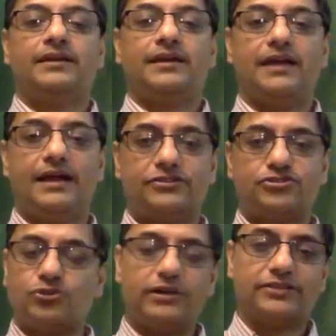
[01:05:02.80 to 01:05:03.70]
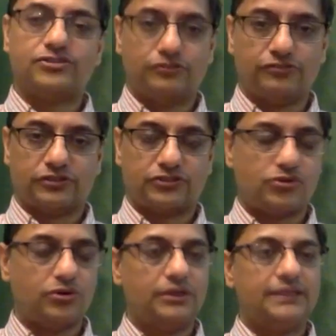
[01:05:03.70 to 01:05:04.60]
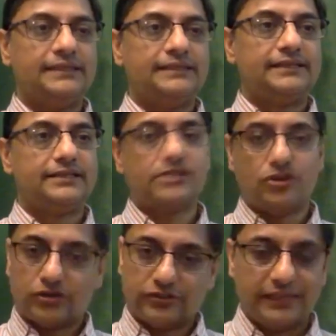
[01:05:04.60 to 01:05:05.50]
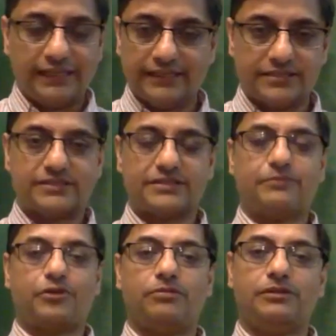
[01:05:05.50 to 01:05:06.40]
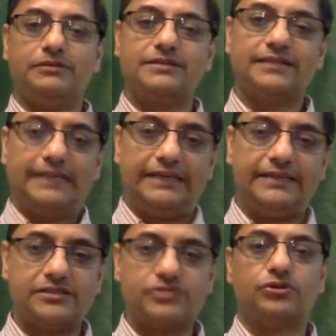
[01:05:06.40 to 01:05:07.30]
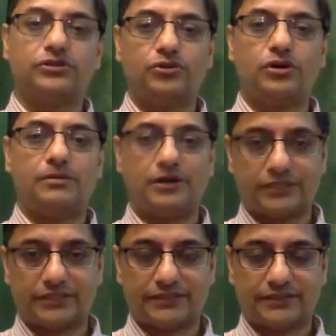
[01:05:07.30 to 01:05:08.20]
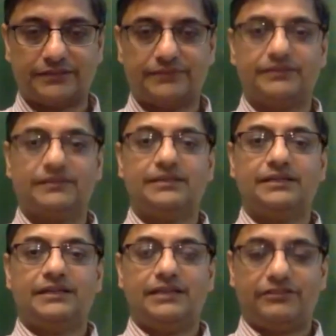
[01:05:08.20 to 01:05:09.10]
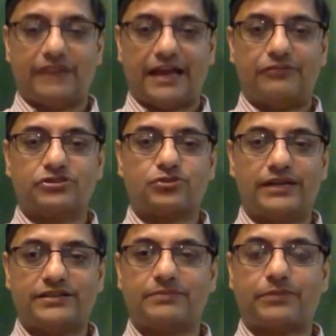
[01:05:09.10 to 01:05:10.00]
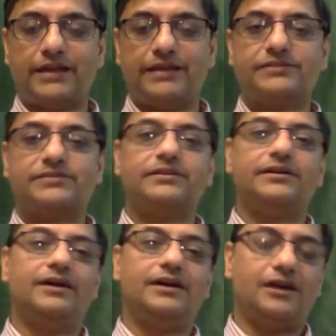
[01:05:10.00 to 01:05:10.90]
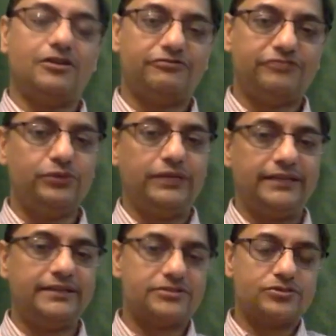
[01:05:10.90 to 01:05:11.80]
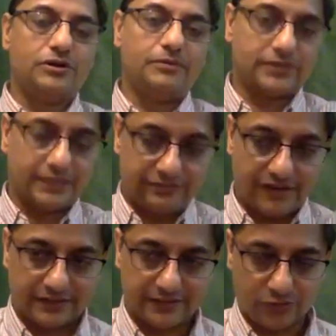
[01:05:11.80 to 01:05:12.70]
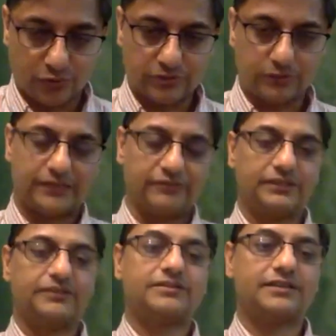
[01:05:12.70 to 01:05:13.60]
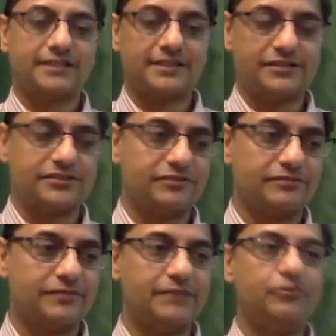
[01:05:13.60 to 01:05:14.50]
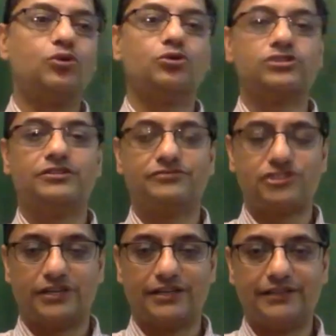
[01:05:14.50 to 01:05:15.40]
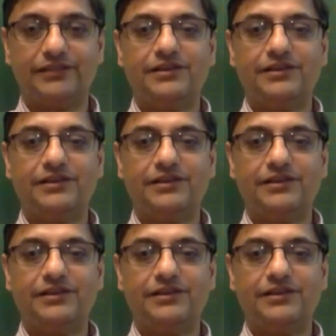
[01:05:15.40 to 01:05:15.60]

and so on and so forth. So there's a lot of linkages. The problem is the Indians don't know about it. In fact, I was quite surprised uh, how few Indians know about it. In fact, one of the successes of my book, Ocean of Churn,